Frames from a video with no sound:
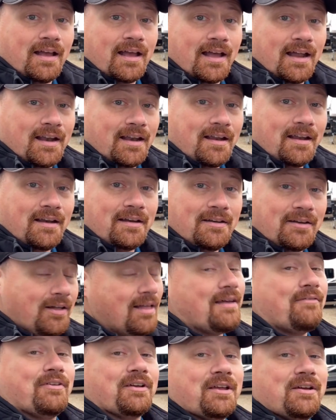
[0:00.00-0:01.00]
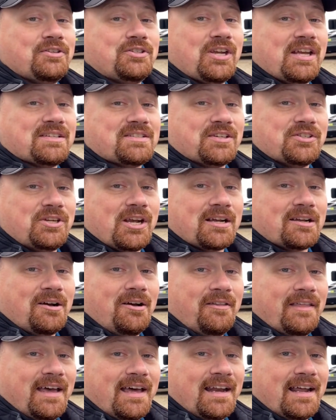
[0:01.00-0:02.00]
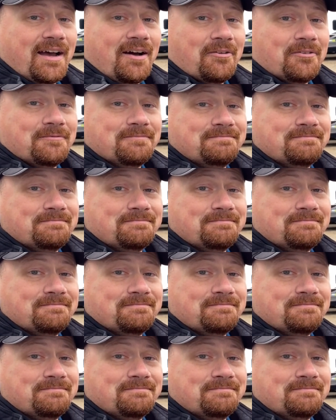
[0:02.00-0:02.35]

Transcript: And you'll have a good chance to check all that out.